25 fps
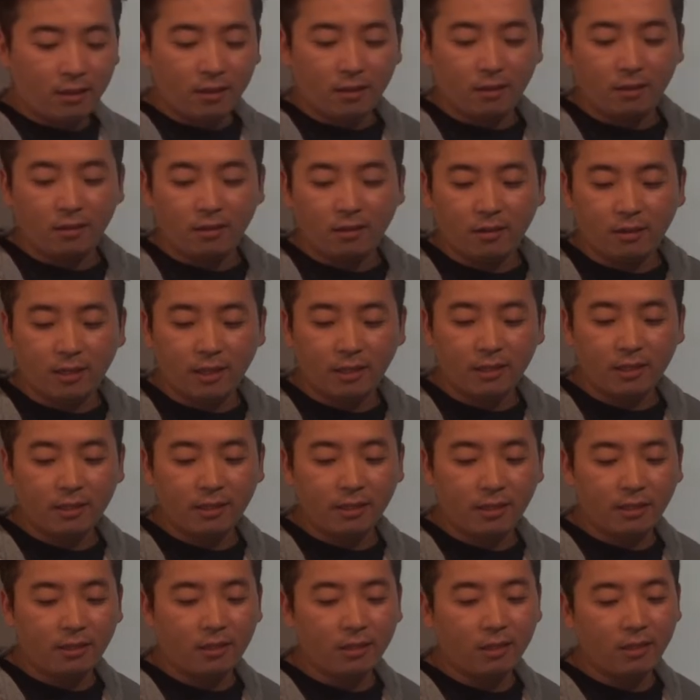in
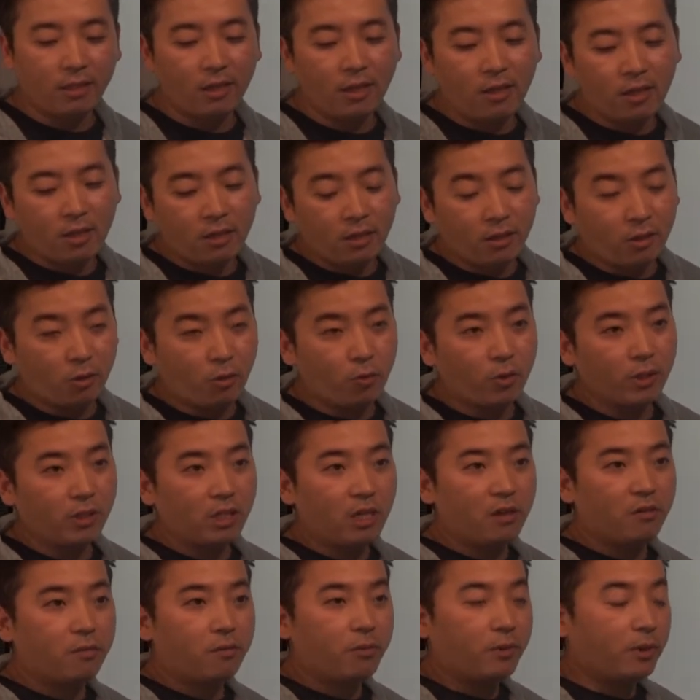1990. The U.S.
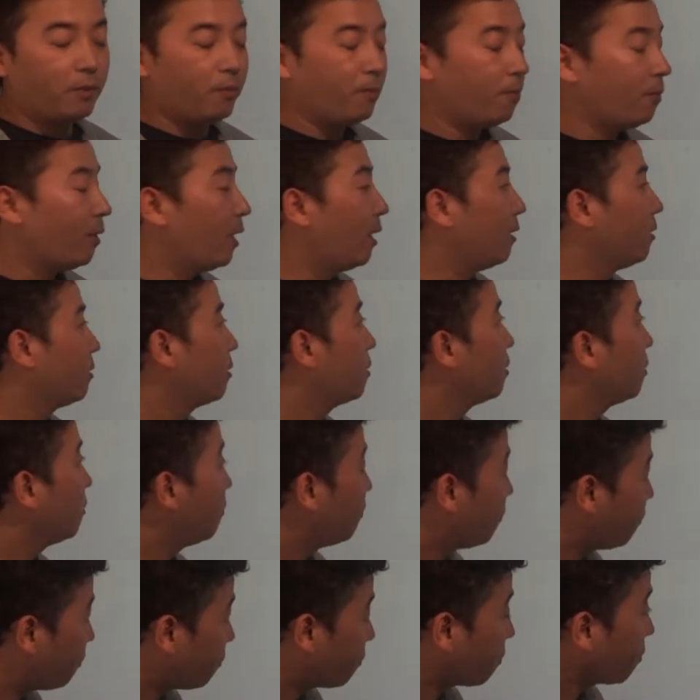government passed
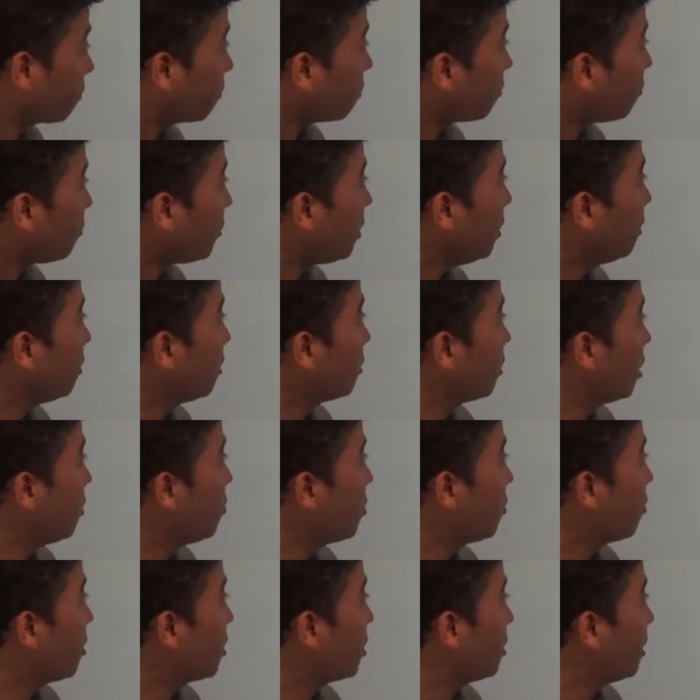this
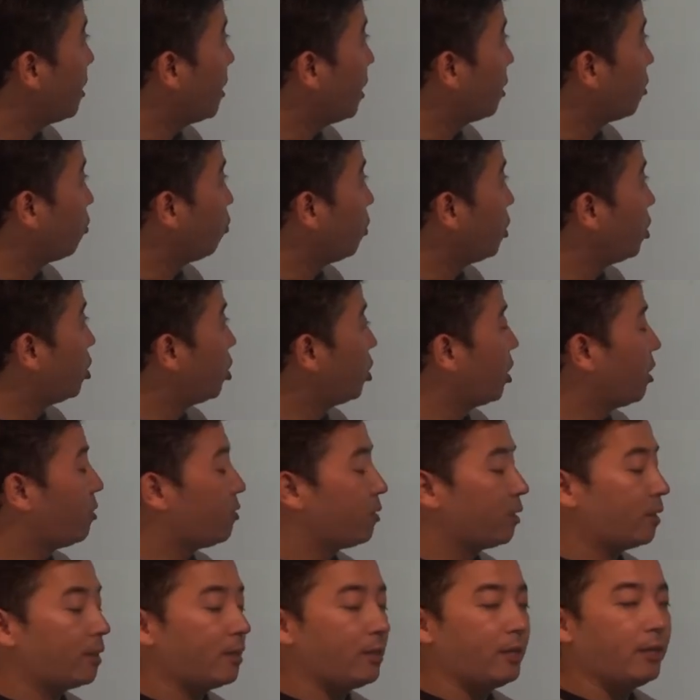Immigration Act, which
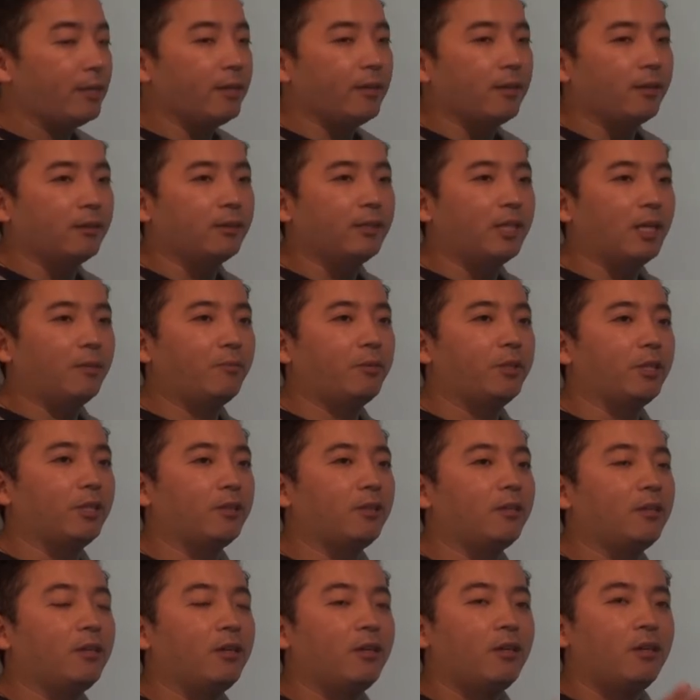generously
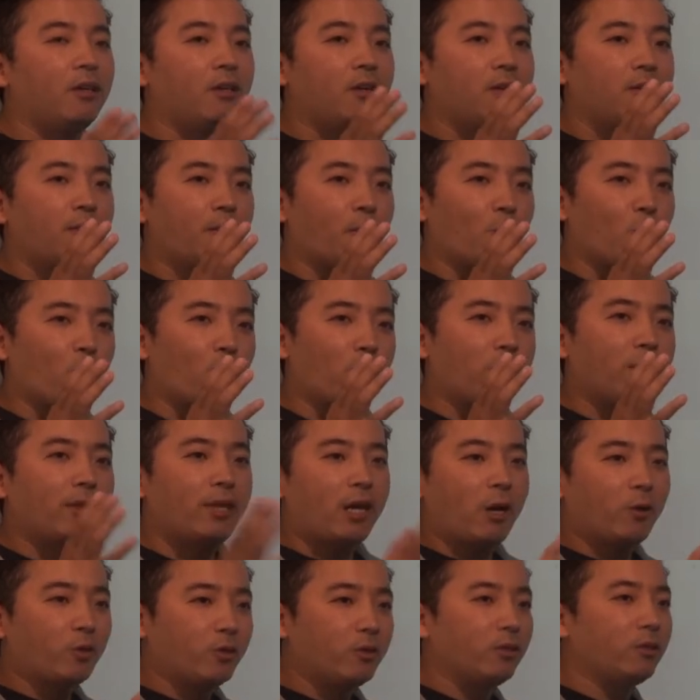accepted
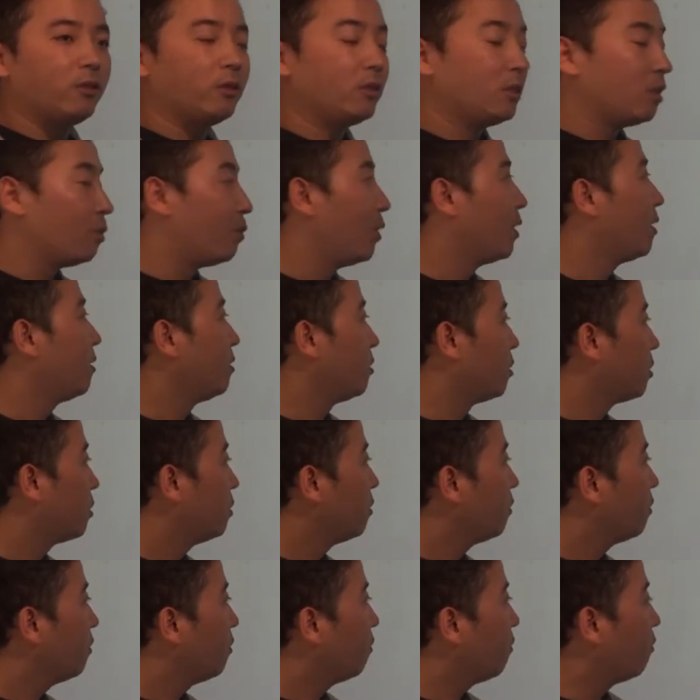1,000
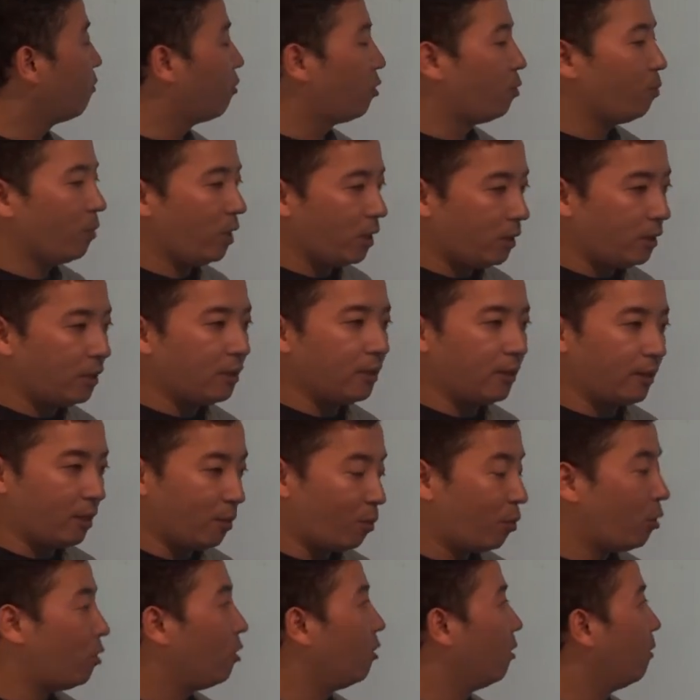Tibetans from India and
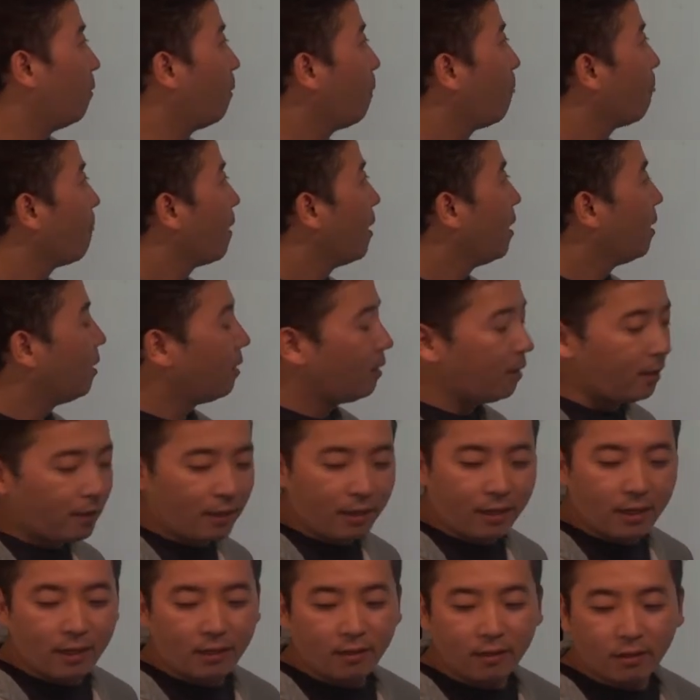Nepal.
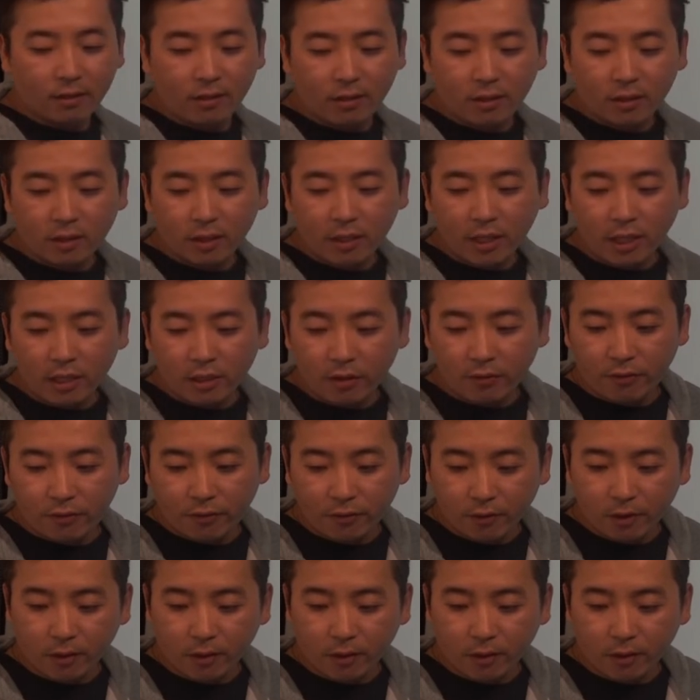And this kind of